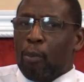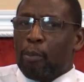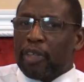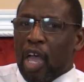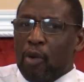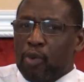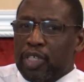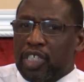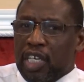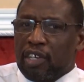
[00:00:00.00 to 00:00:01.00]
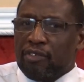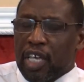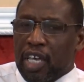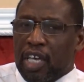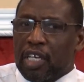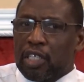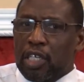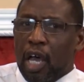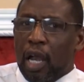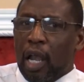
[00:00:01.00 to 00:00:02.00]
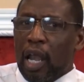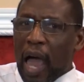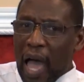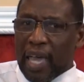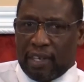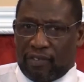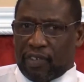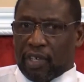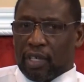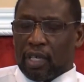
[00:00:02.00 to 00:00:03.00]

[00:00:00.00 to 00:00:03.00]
but they received his life.